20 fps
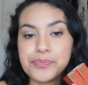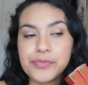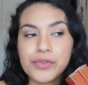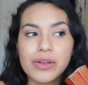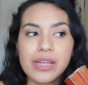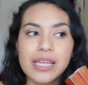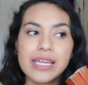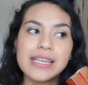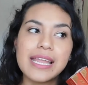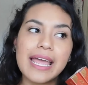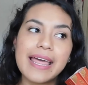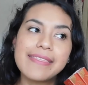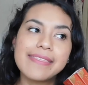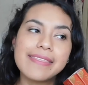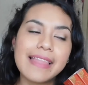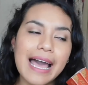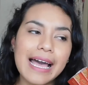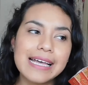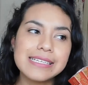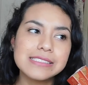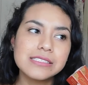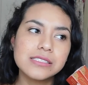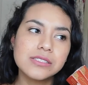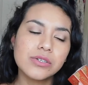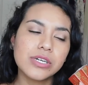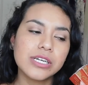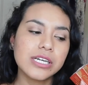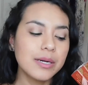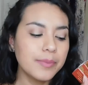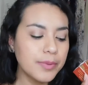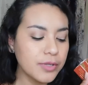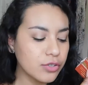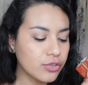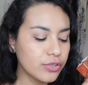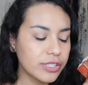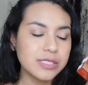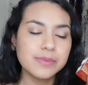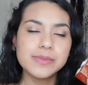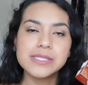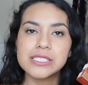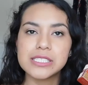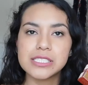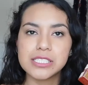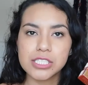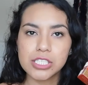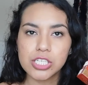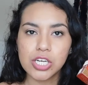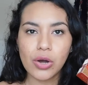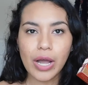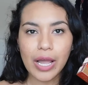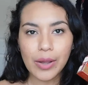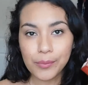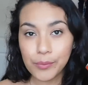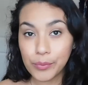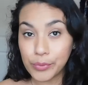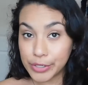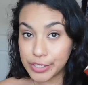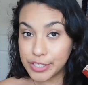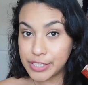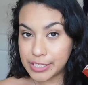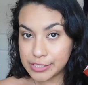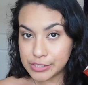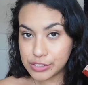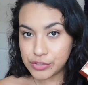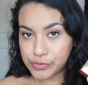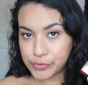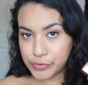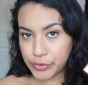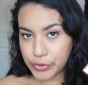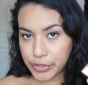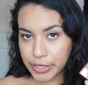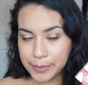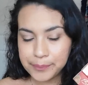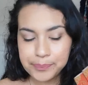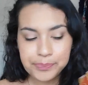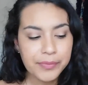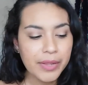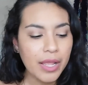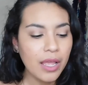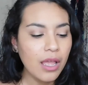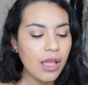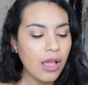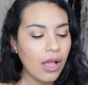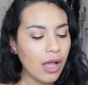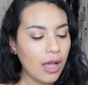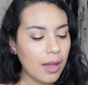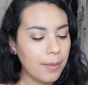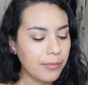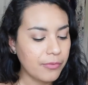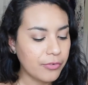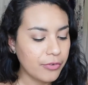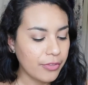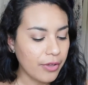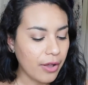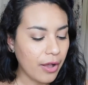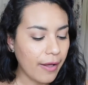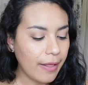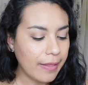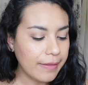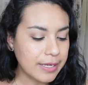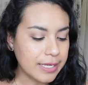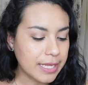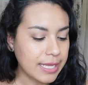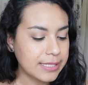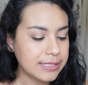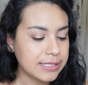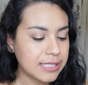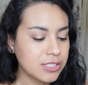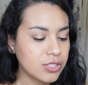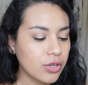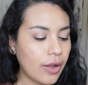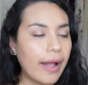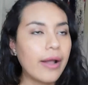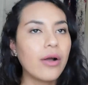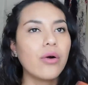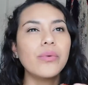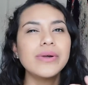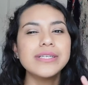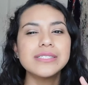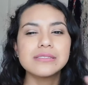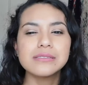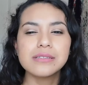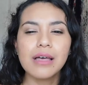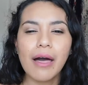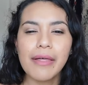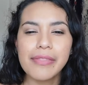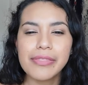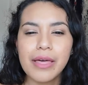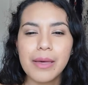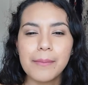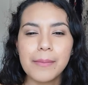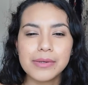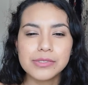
right? And a couple of Christmases ago, I worked at Sephora for the holidays, and so I always saw them.